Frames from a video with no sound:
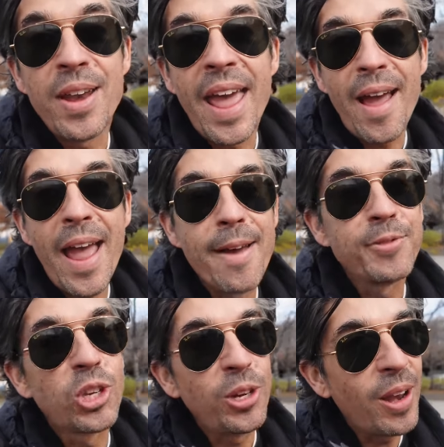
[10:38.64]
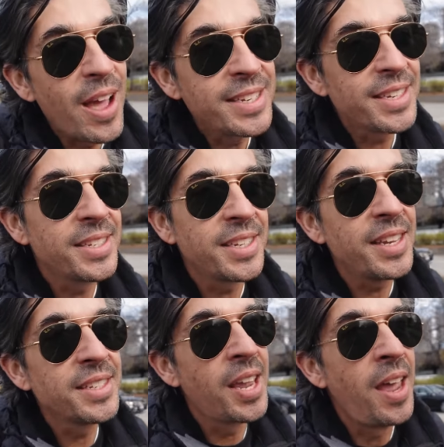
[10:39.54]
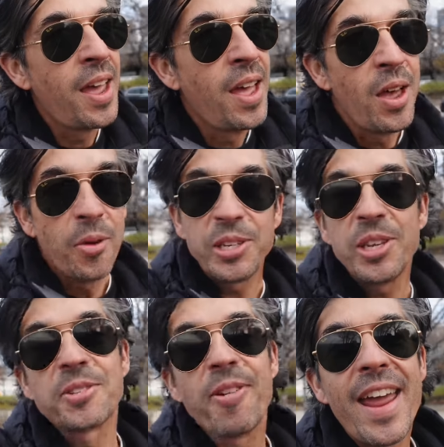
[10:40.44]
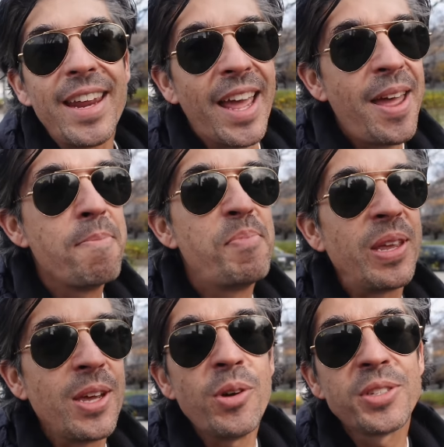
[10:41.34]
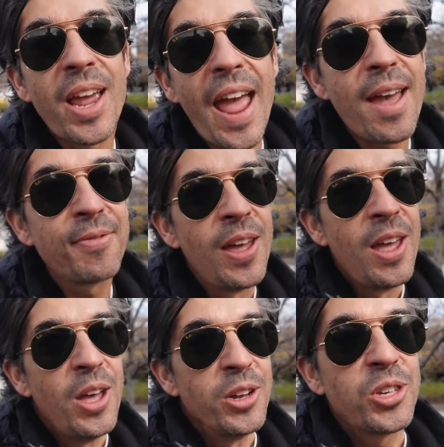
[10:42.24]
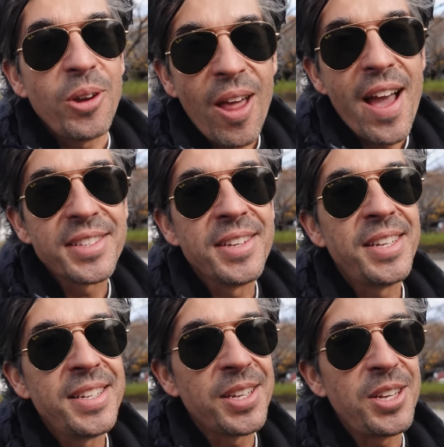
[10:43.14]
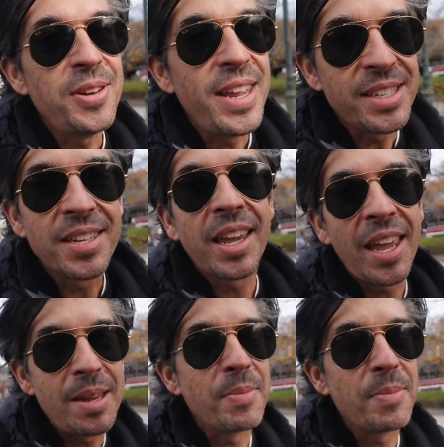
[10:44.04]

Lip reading: now have two licenses, which is great, but you also have two licenses that you need to keep